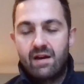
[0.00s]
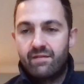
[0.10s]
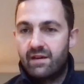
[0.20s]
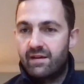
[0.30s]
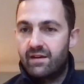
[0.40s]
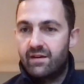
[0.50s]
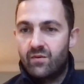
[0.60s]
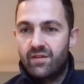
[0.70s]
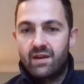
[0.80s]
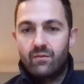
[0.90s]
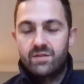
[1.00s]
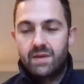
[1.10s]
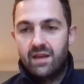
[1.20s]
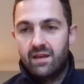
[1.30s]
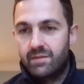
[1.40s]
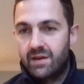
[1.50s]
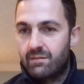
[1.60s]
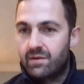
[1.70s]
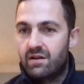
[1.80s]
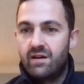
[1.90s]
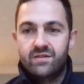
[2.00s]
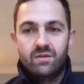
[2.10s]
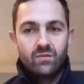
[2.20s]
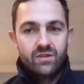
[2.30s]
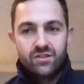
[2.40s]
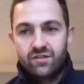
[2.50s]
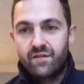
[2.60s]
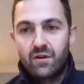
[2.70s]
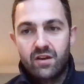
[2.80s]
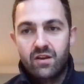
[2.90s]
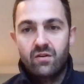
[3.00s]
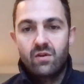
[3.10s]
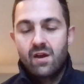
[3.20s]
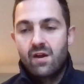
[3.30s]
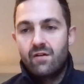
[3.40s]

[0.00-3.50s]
how whether they want to become clients, or they want to just follow you